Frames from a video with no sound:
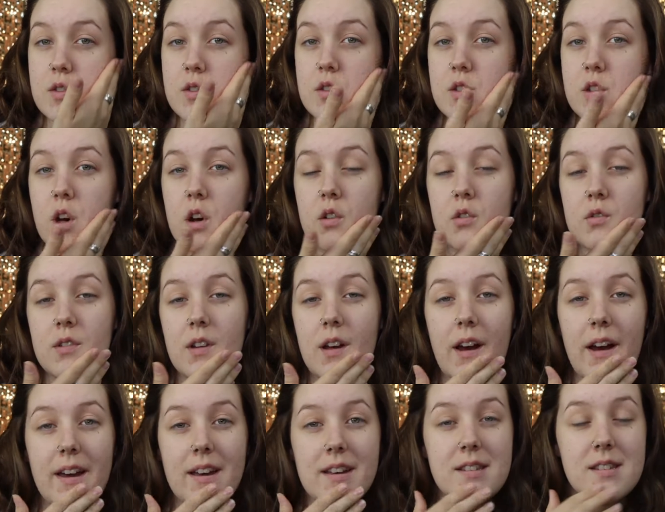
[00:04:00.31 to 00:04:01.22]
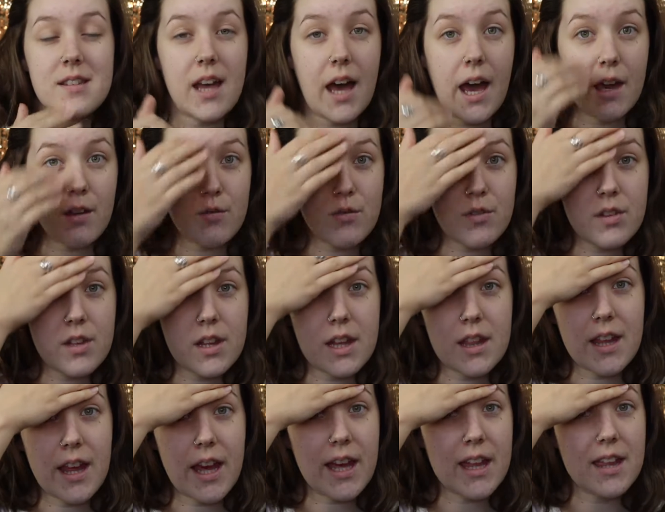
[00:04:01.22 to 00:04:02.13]
so nice. I
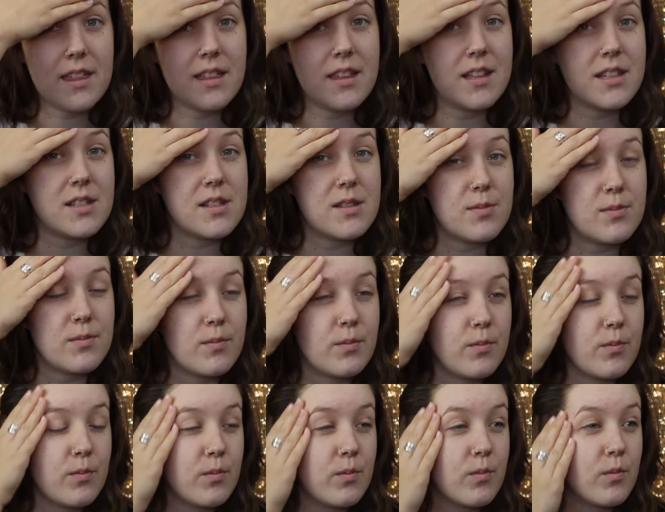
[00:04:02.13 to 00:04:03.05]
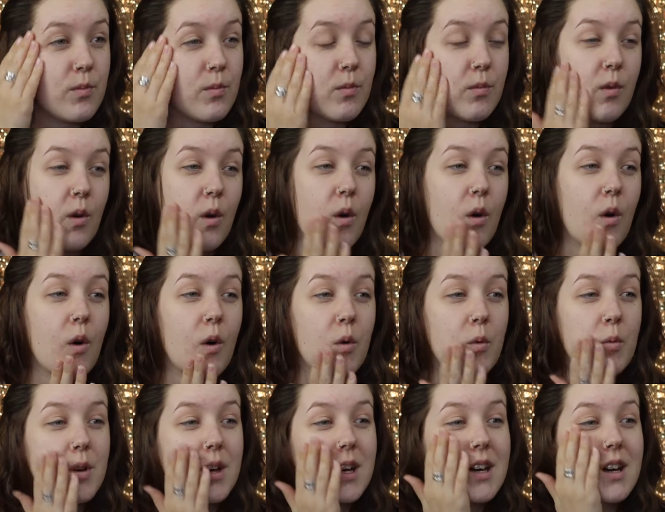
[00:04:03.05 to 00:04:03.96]
really like this.
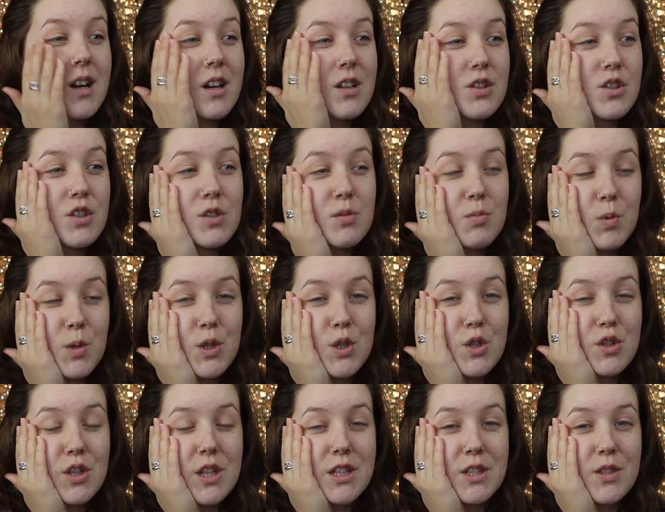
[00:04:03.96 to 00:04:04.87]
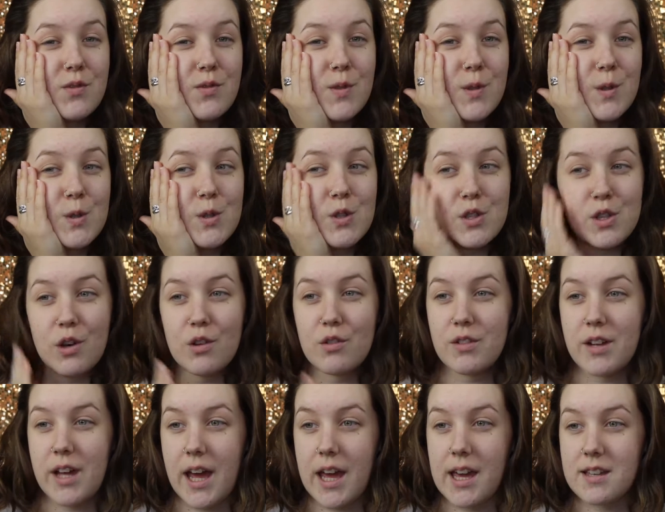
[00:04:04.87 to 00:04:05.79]
Oh my gosh, this moisturizer feels so
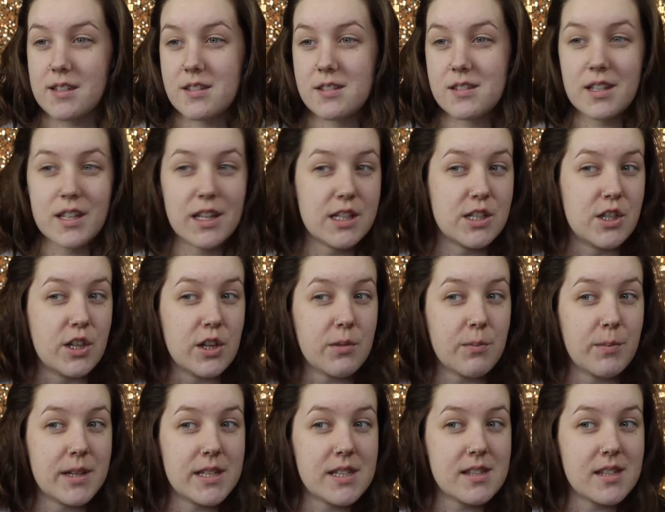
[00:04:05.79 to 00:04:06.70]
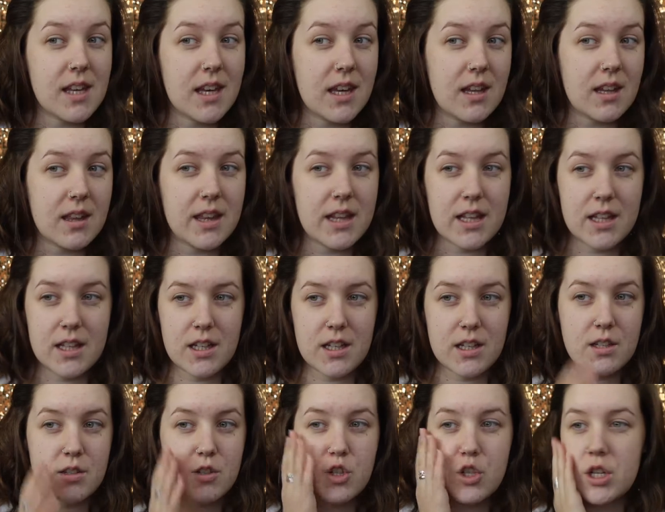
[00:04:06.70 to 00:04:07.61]
nice. It took my skin,
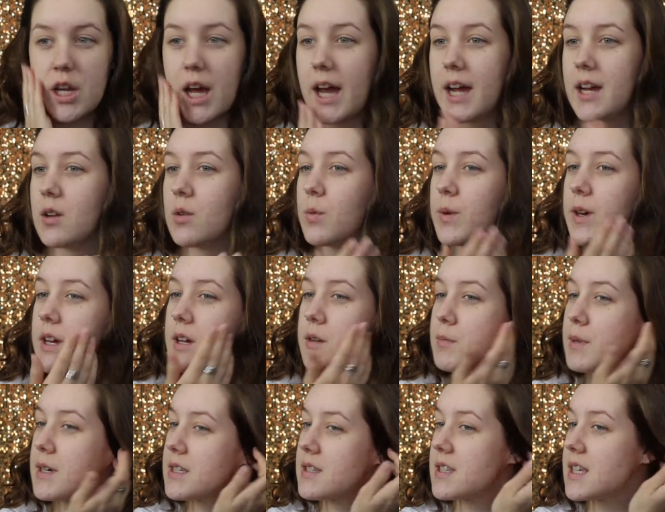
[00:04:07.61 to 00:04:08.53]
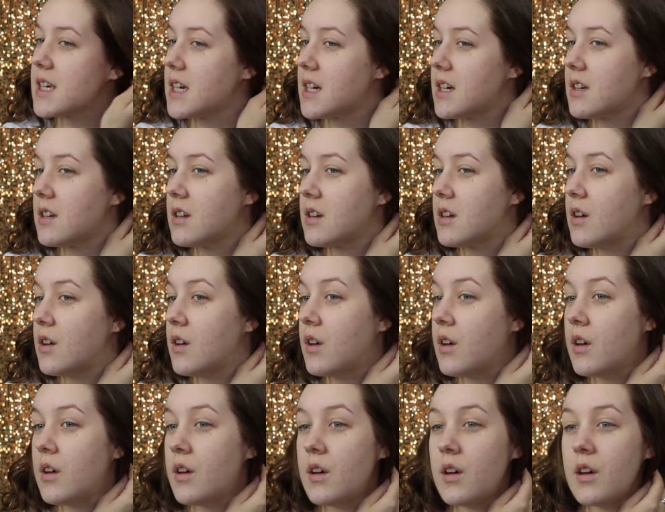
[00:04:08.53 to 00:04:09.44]
the shine away in my skin.
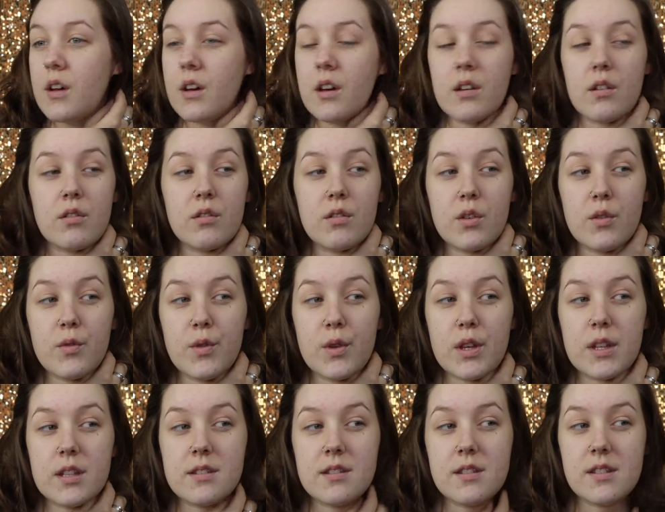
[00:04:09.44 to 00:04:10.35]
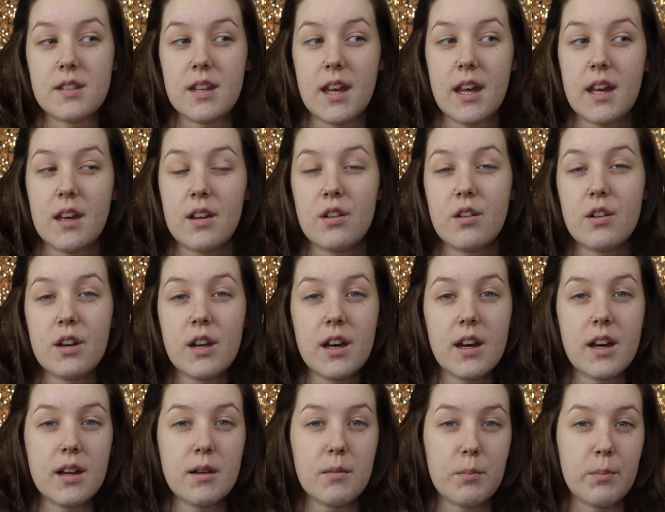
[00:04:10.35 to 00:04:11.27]
I don't know if you can see it or
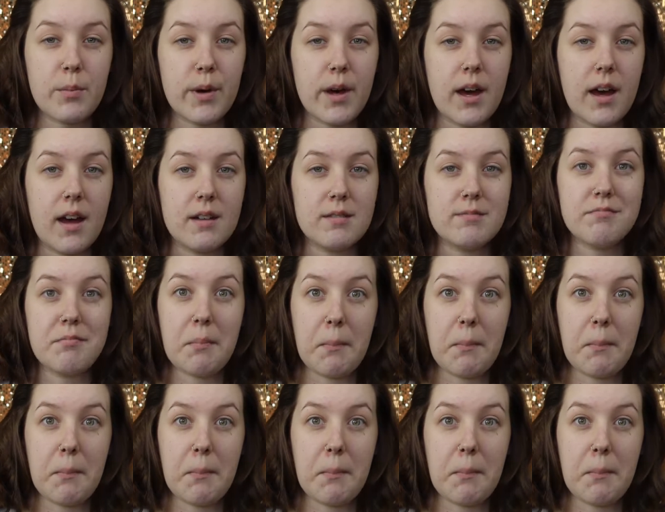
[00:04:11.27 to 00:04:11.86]
not, but